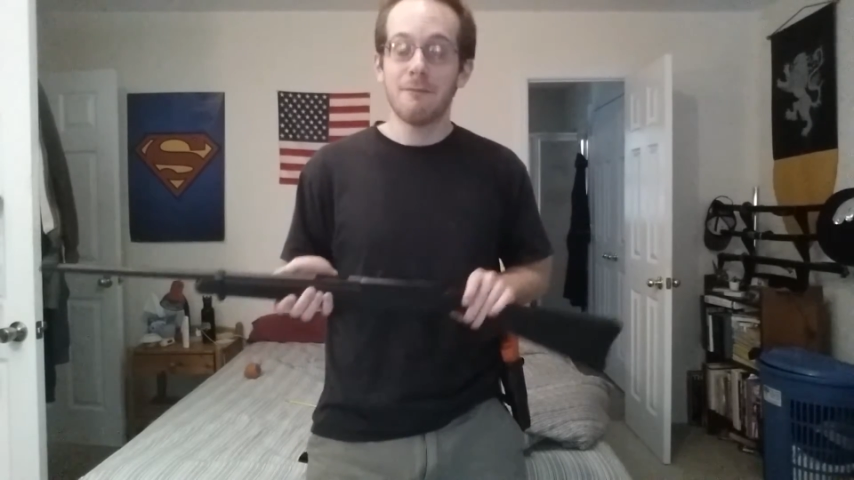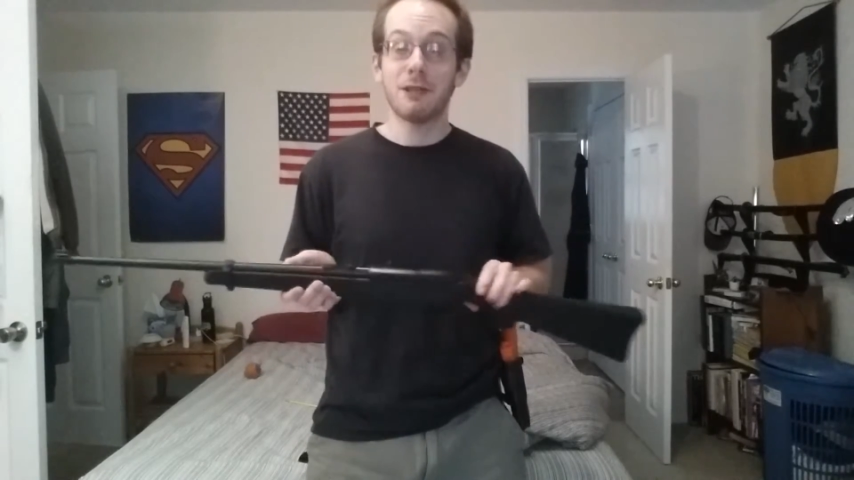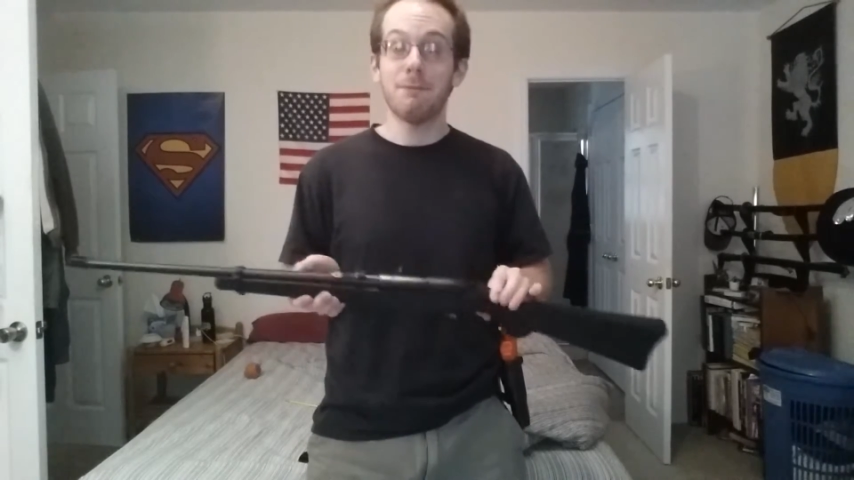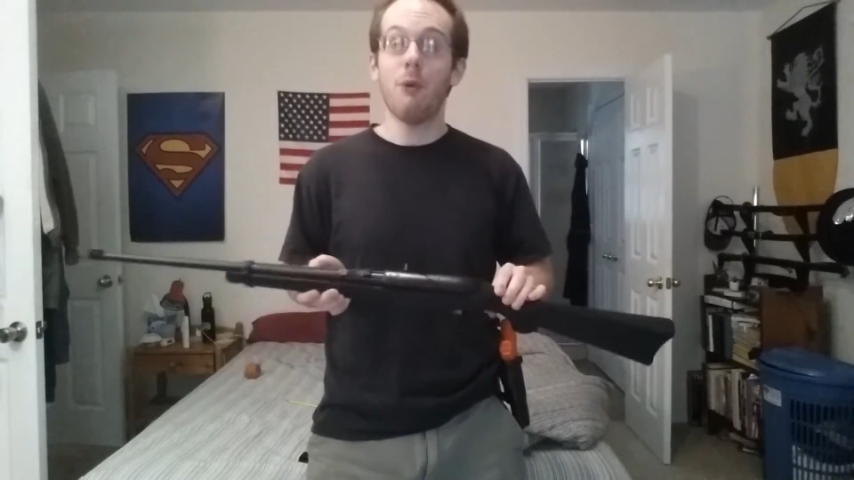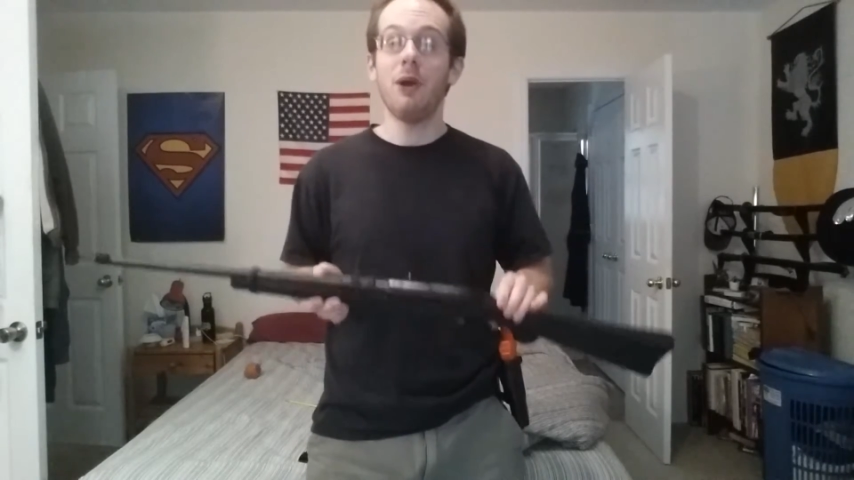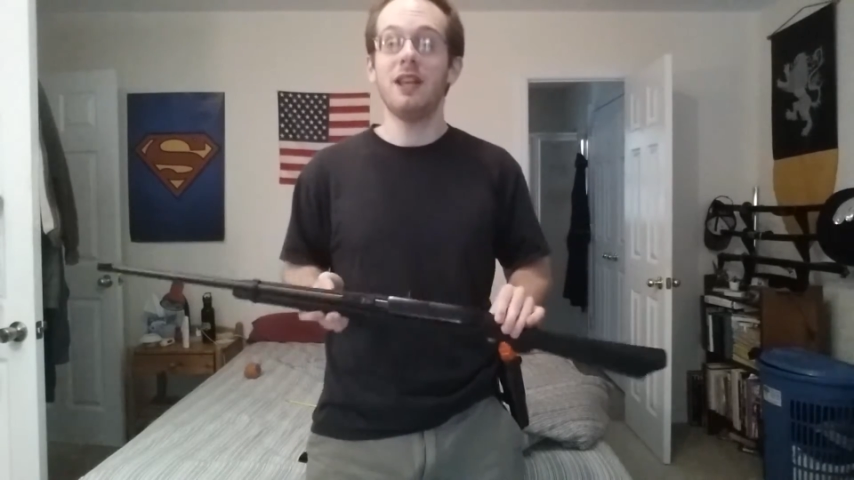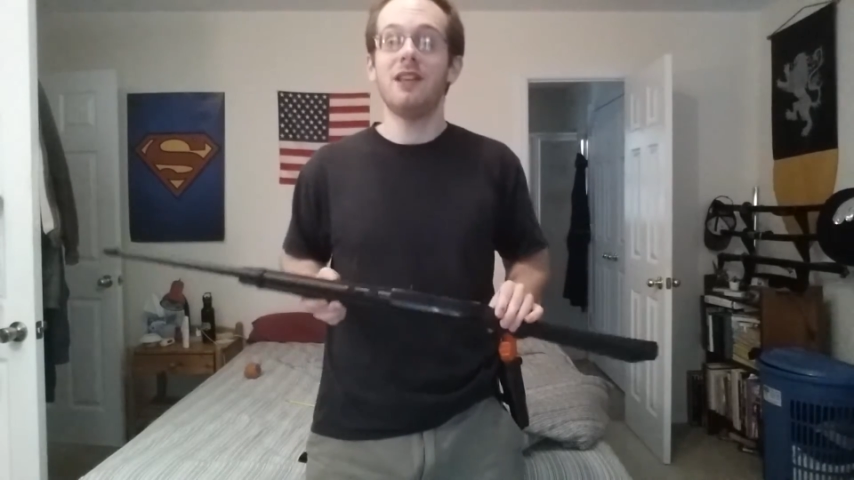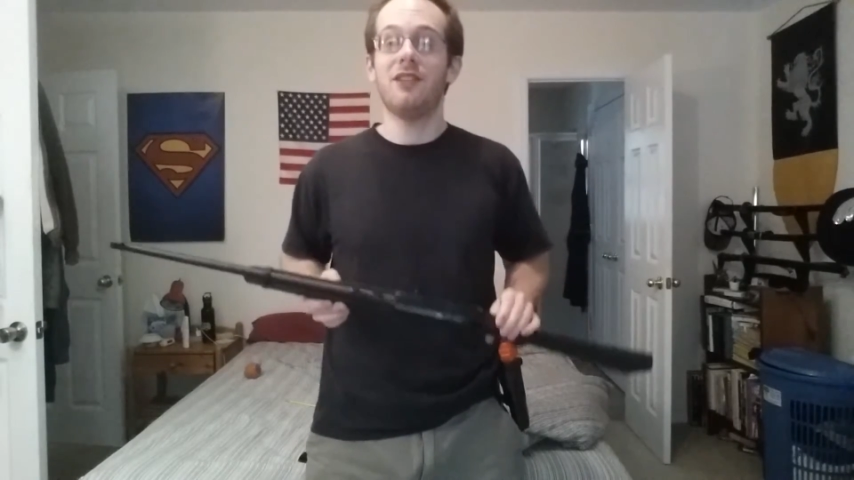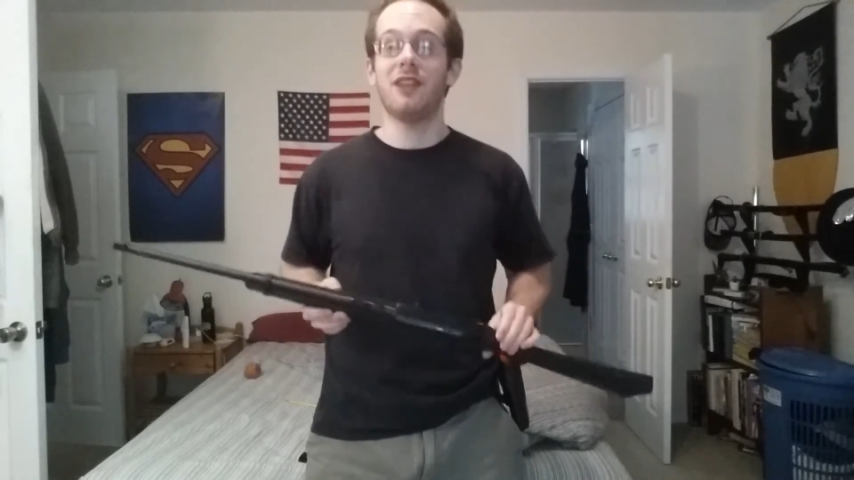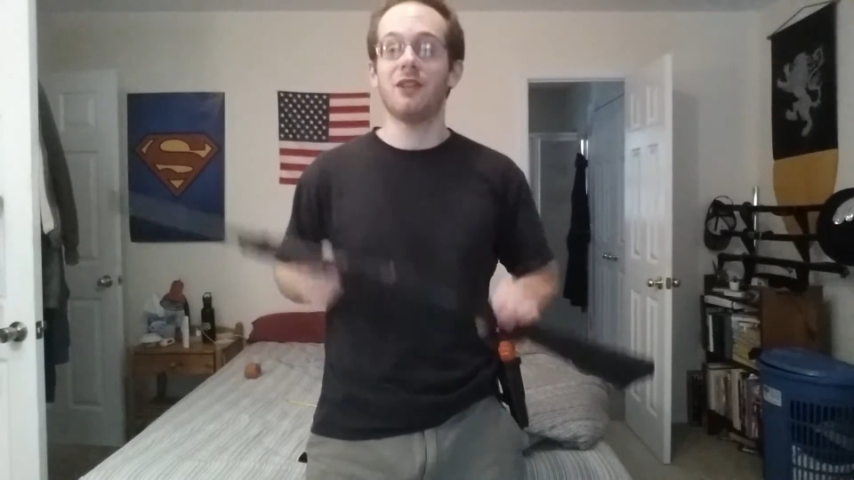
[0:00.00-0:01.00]
But the point
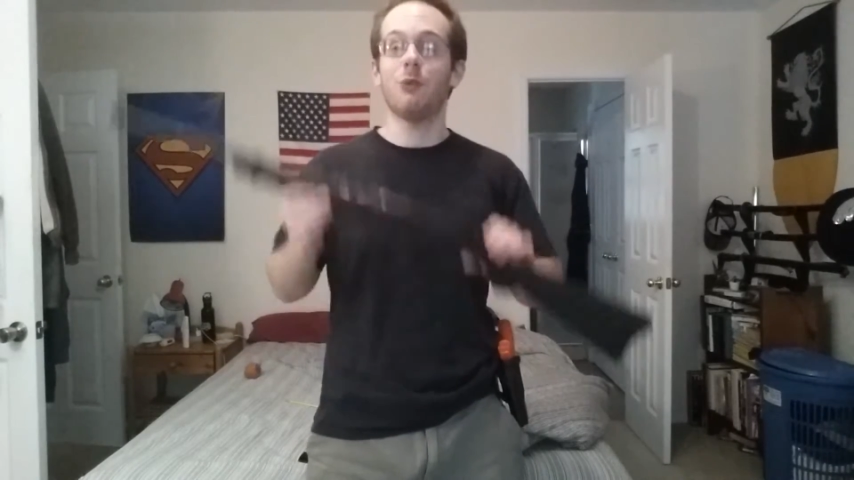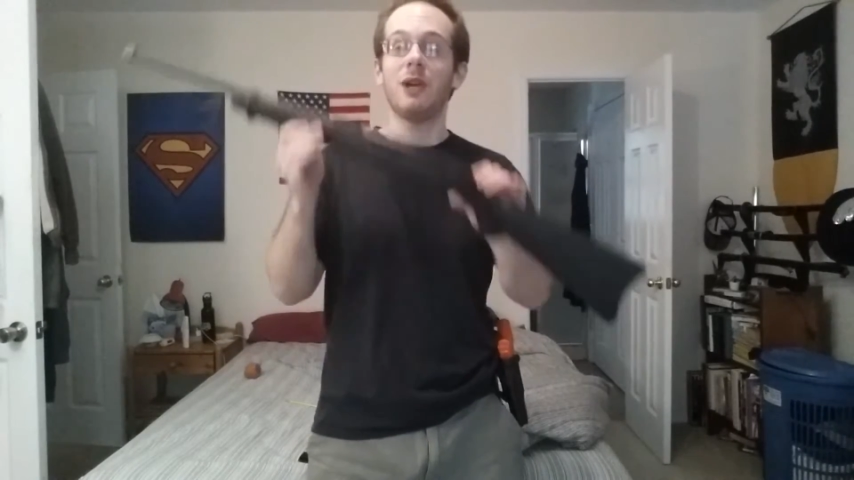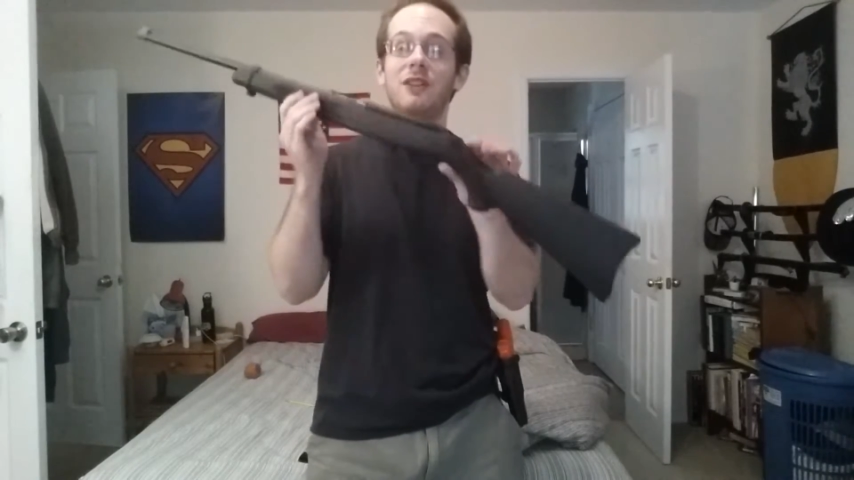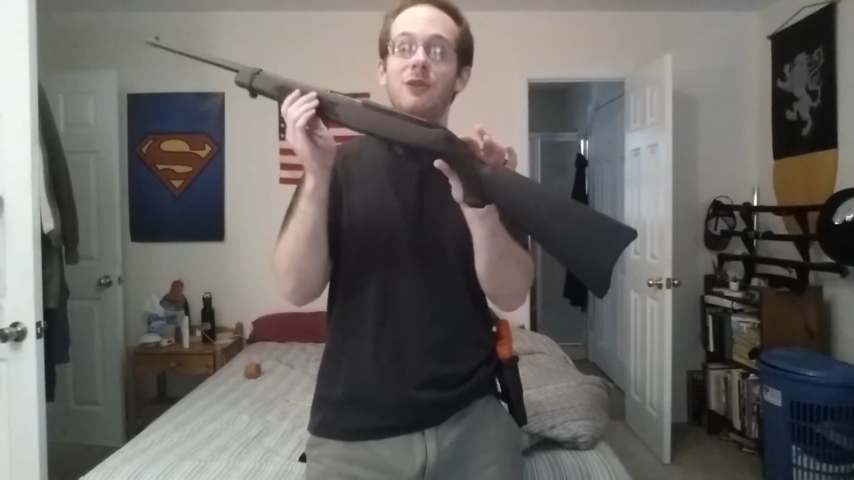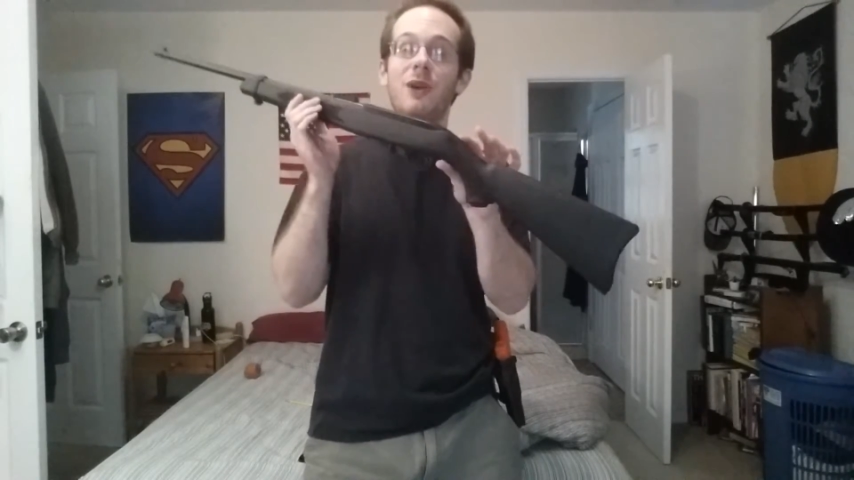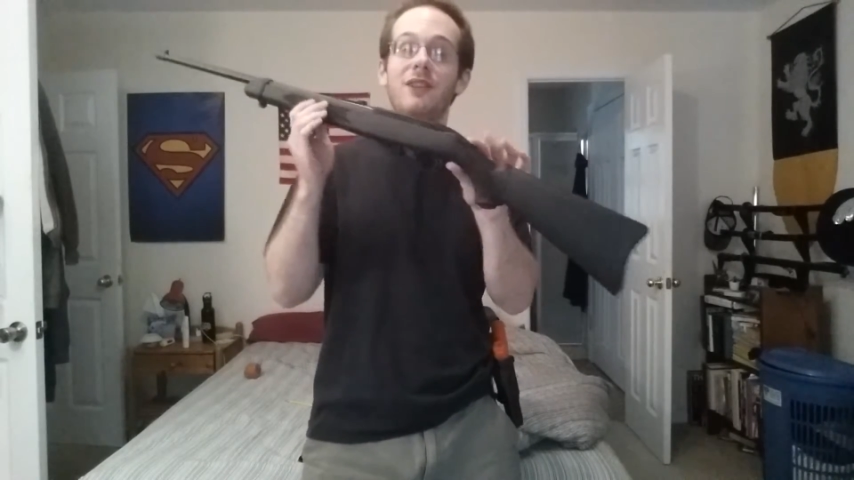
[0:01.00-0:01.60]
is that 22